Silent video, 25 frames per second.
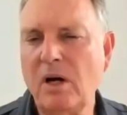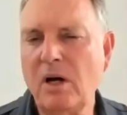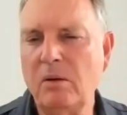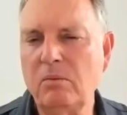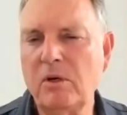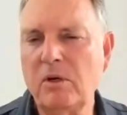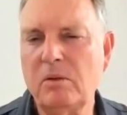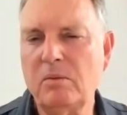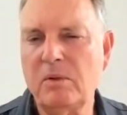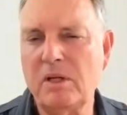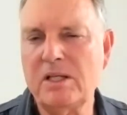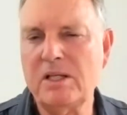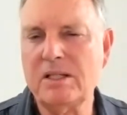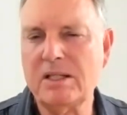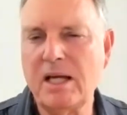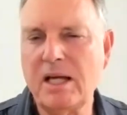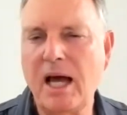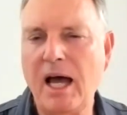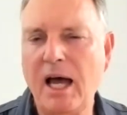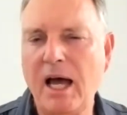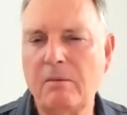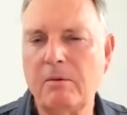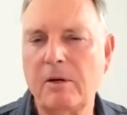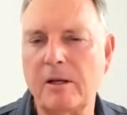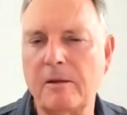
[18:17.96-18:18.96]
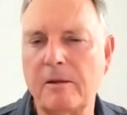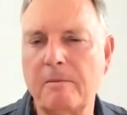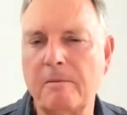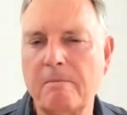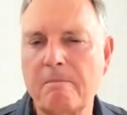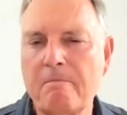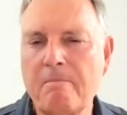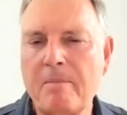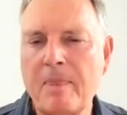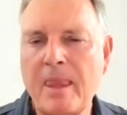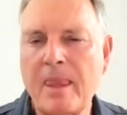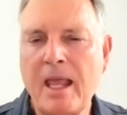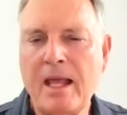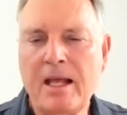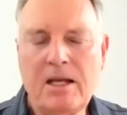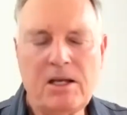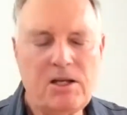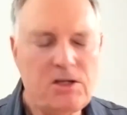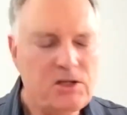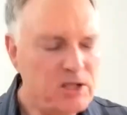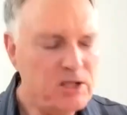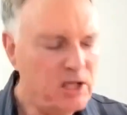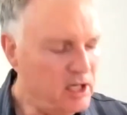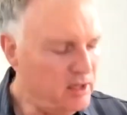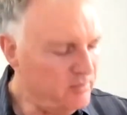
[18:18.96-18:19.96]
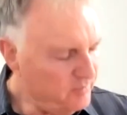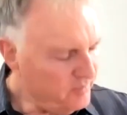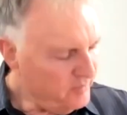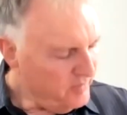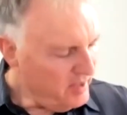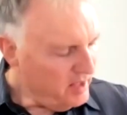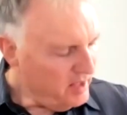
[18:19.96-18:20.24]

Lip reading: one would we start with. See,